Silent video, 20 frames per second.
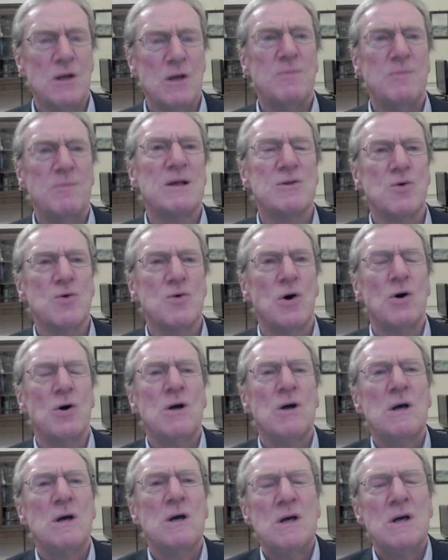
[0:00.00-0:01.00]
there was going to be a
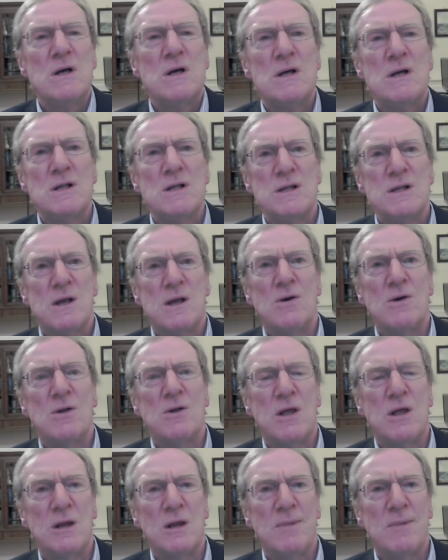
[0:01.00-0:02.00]
strong
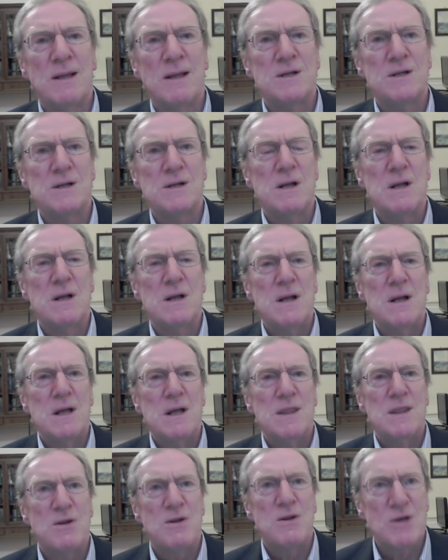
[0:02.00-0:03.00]
security dimension.
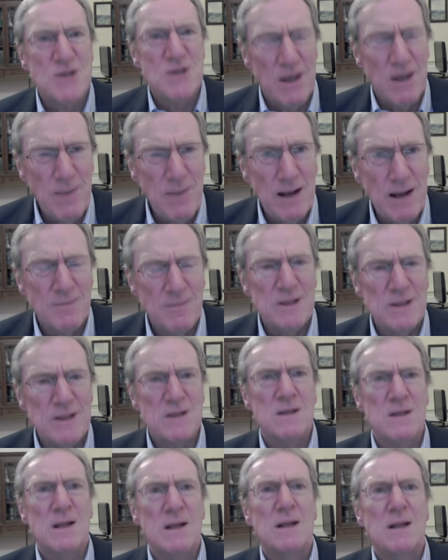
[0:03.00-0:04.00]
There are some
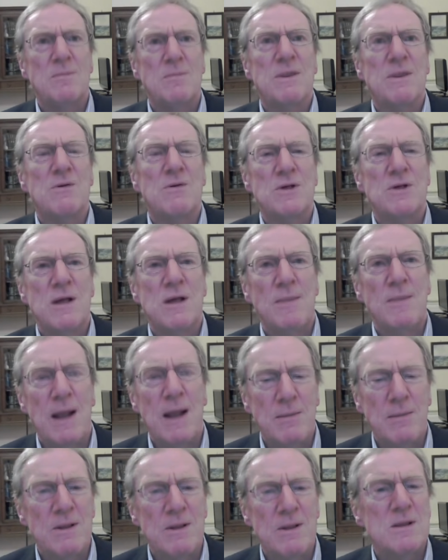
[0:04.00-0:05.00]
elements in it, but there are some
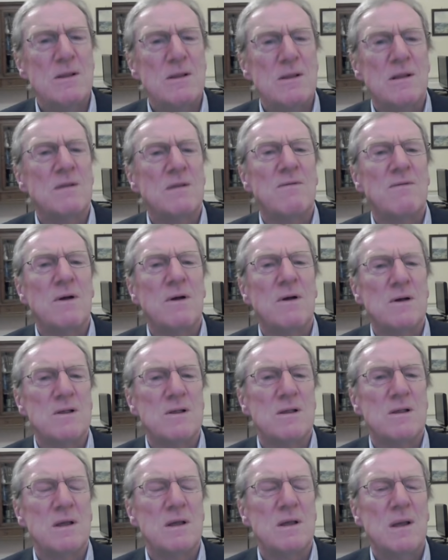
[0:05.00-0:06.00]
elements that have
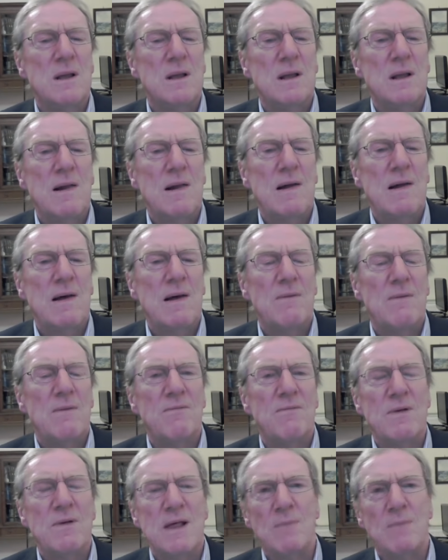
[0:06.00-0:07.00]
lost.
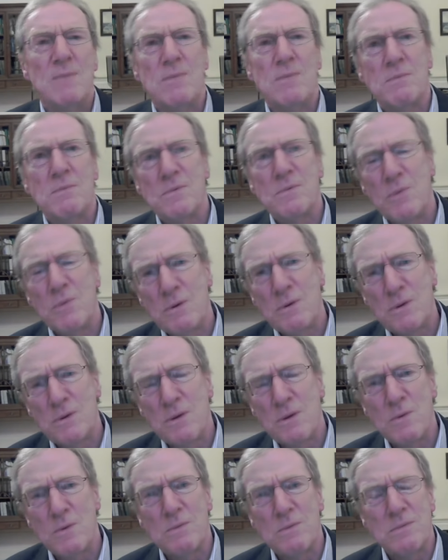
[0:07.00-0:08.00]
For example,
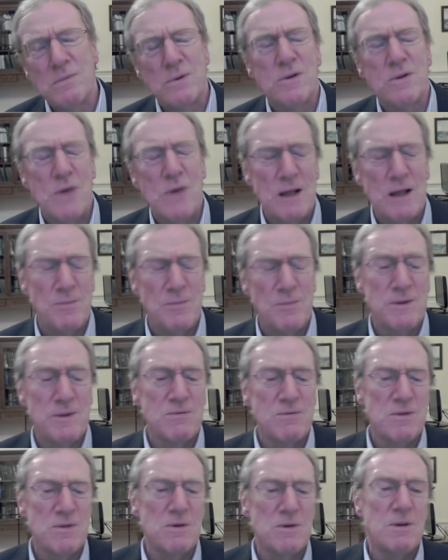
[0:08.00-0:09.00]
two
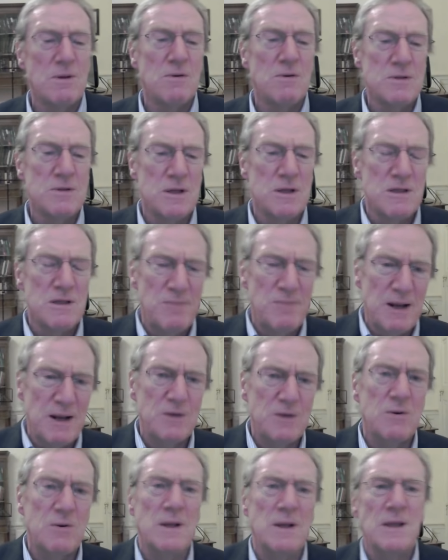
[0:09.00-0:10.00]
elements of security, of course, there's the
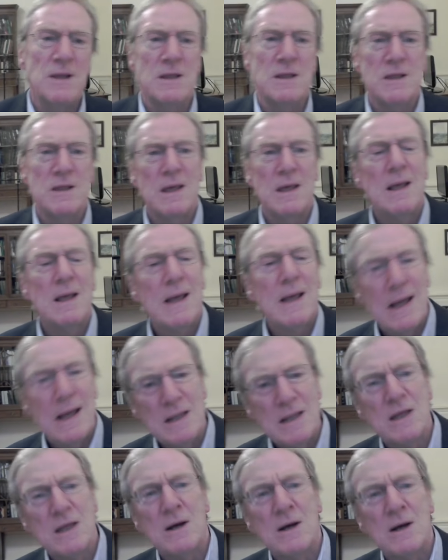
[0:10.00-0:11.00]
military and there's the
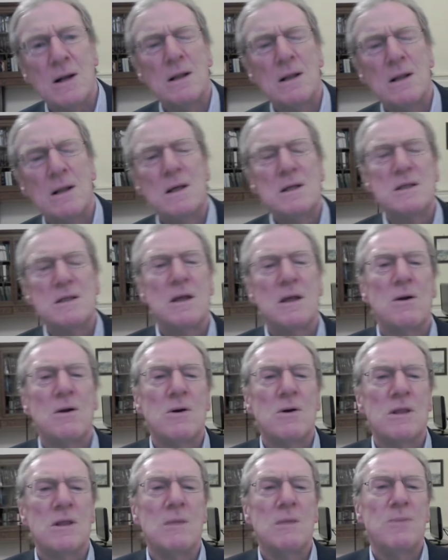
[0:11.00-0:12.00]
internal
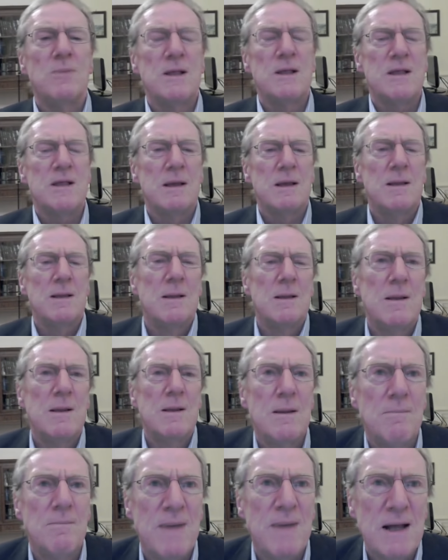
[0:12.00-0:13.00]
security policing
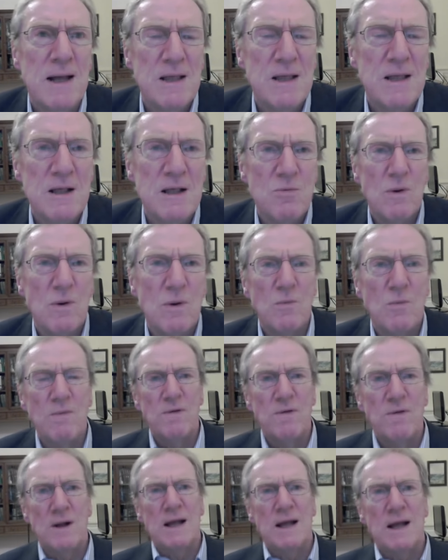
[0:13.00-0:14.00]
matters.
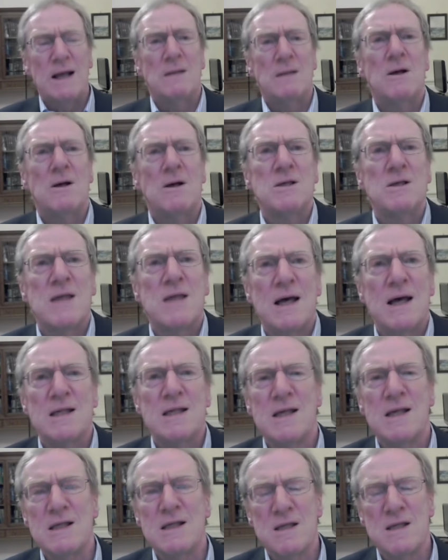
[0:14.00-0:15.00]
We've lost
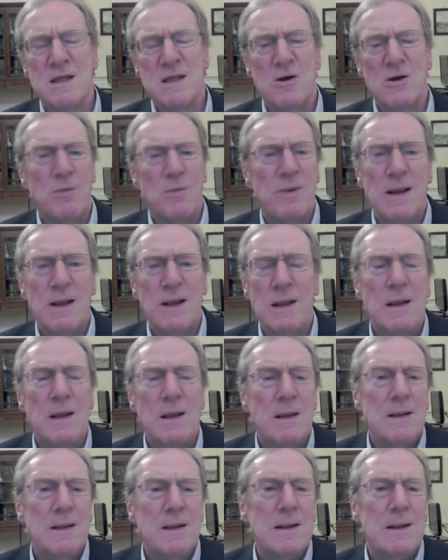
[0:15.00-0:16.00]
access to the European
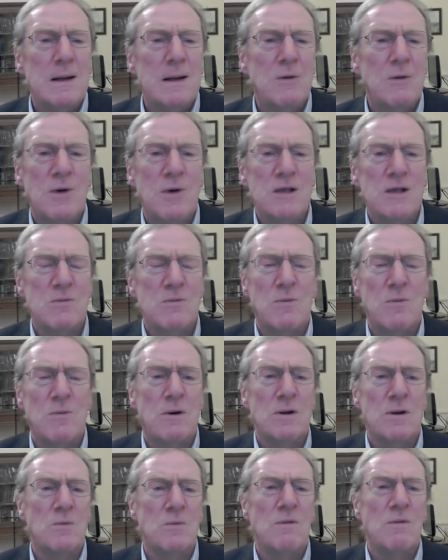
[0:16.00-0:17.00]
arrest
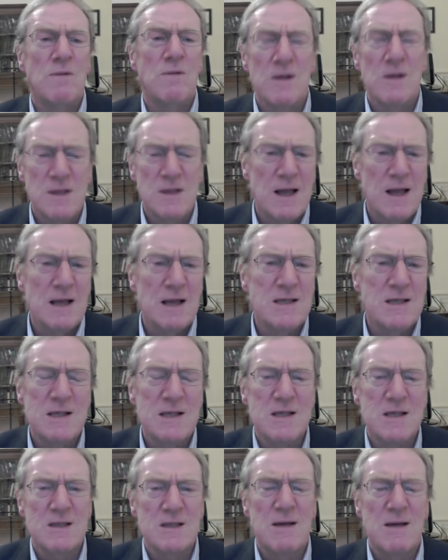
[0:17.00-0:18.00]
warrant. We've lost
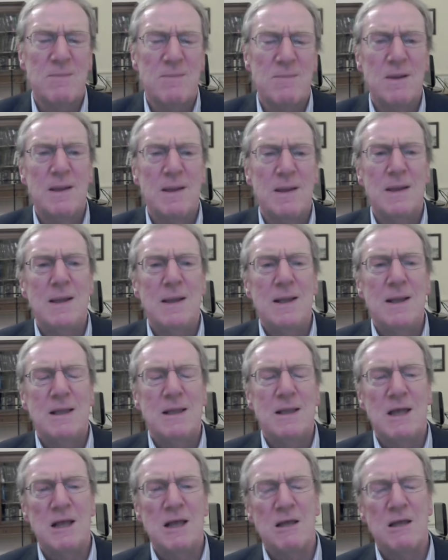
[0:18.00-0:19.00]
access to some
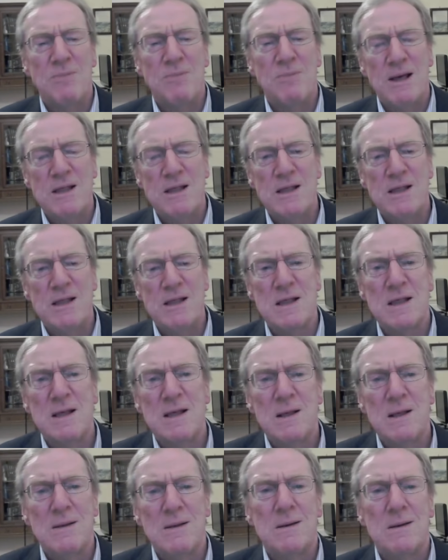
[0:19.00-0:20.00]
databases.
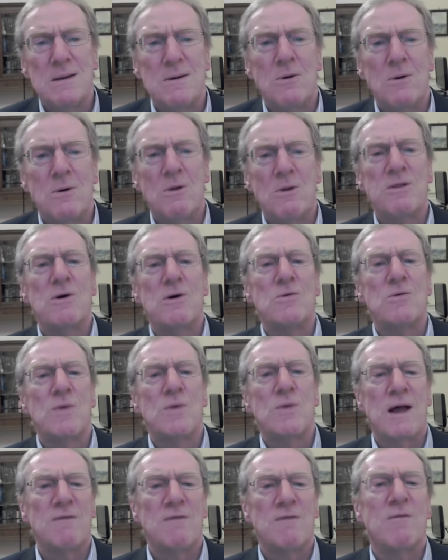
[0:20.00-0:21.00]
All of those
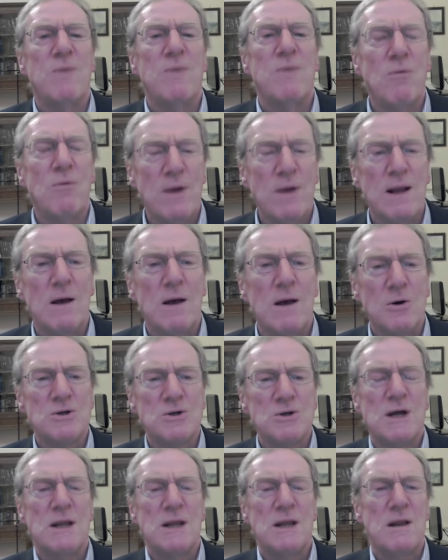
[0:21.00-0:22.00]
would have to be
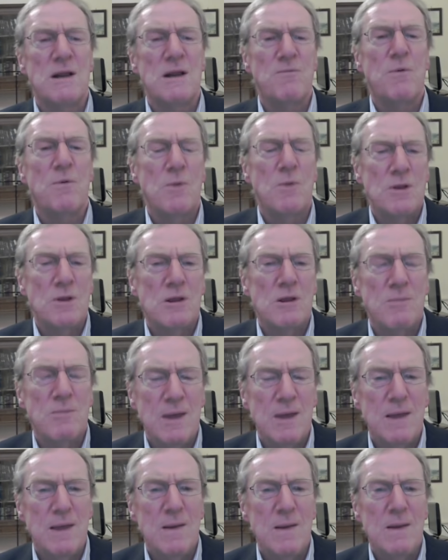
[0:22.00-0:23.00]
renegotiated if we want to
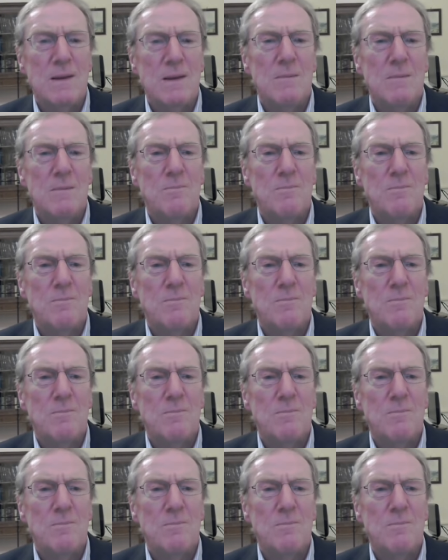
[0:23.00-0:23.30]
be